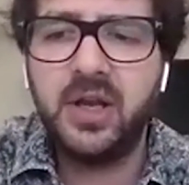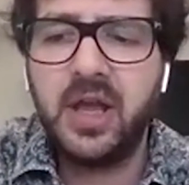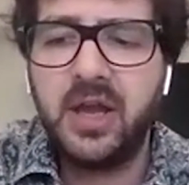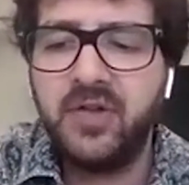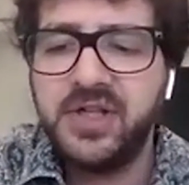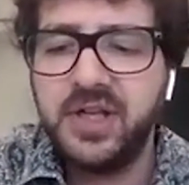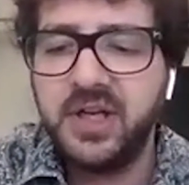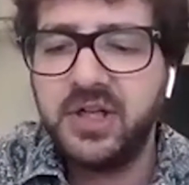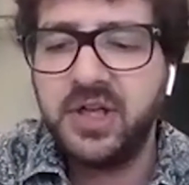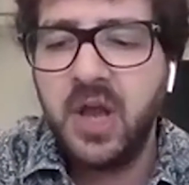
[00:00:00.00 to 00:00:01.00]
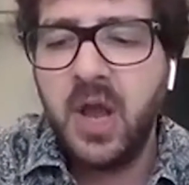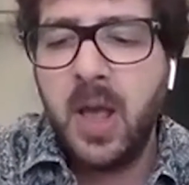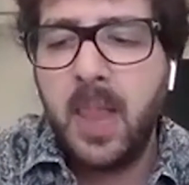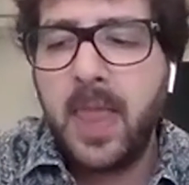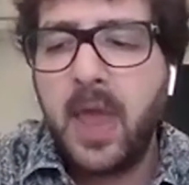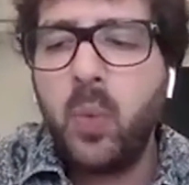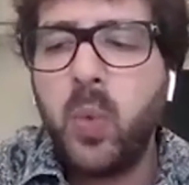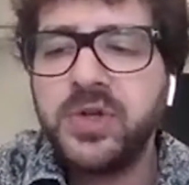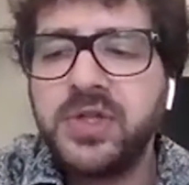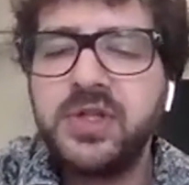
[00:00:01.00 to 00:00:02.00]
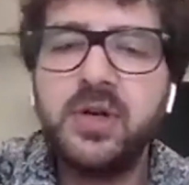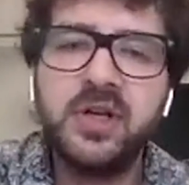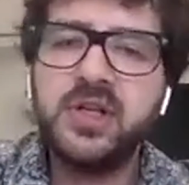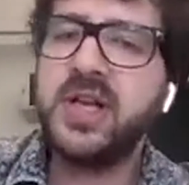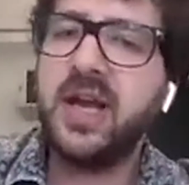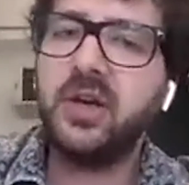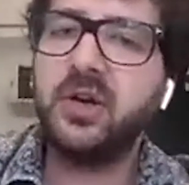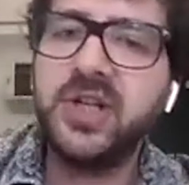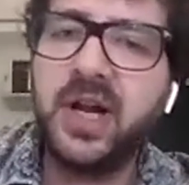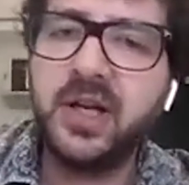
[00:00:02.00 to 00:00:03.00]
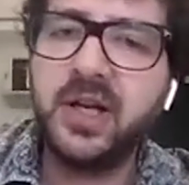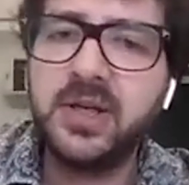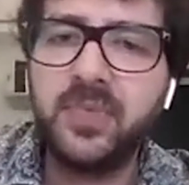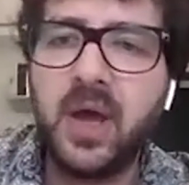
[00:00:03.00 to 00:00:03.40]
envisaged, it wasn't so much a technical challenge